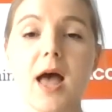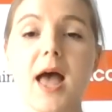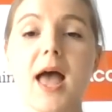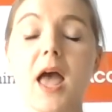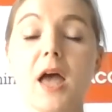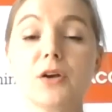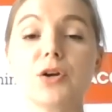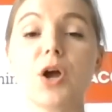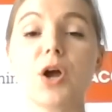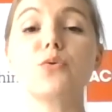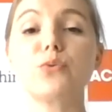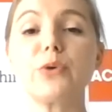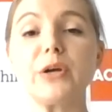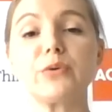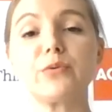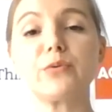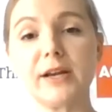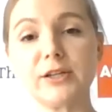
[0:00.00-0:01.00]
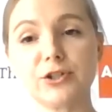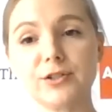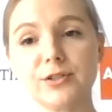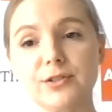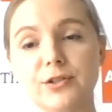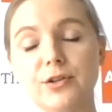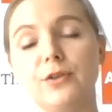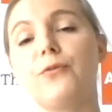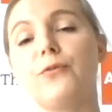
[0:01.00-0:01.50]
and
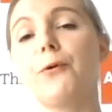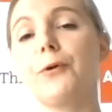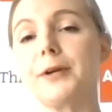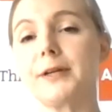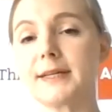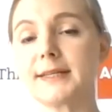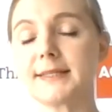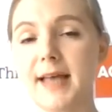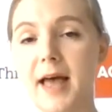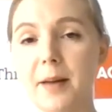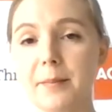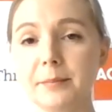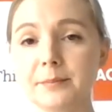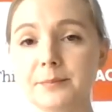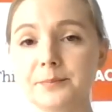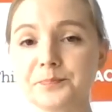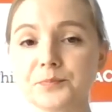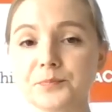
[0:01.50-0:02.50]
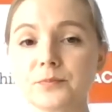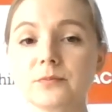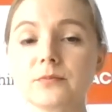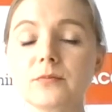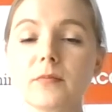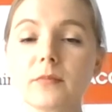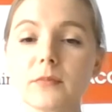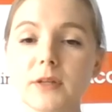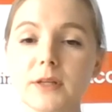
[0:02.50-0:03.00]
re-register for an exam
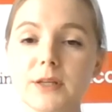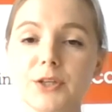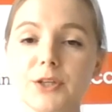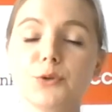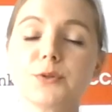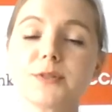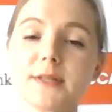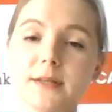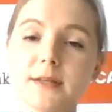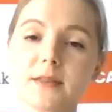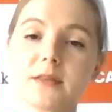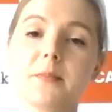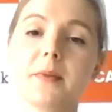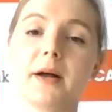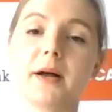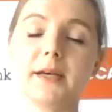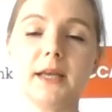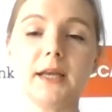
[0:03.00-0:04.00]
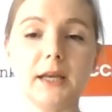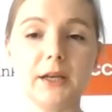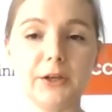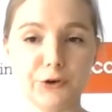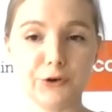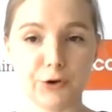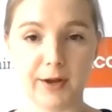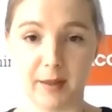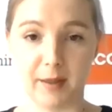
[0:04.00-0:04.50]
using the money in
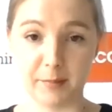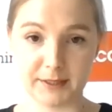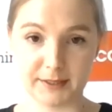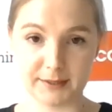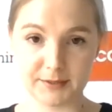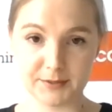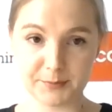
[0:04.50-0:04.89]
your cabinet.